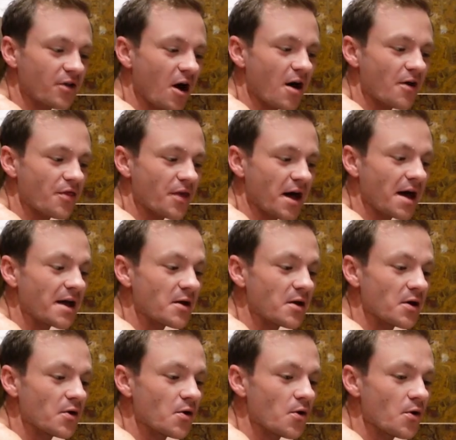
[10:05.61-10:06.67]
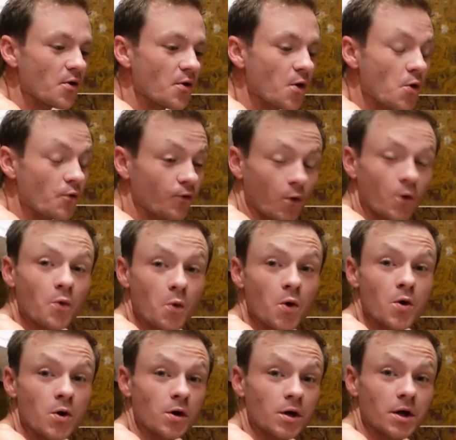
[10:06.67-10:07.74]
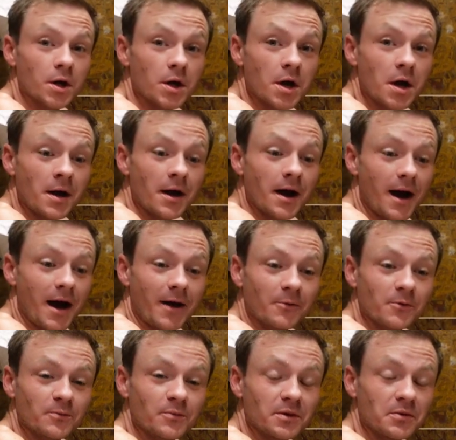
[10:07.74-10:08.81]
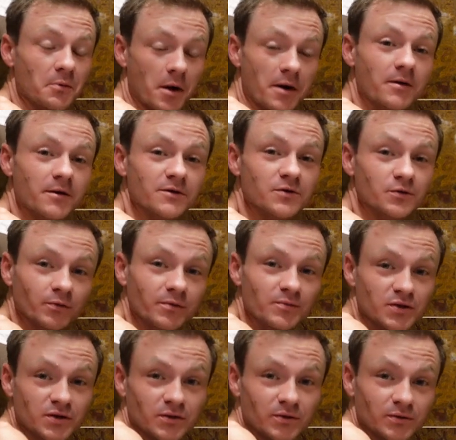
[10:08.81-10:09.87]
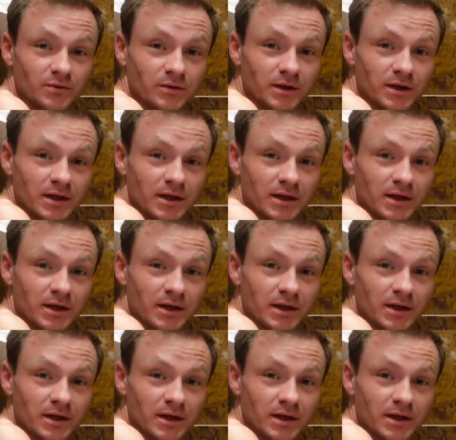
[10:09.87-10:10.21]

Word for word: thought that for work I would be wearing a swimsuit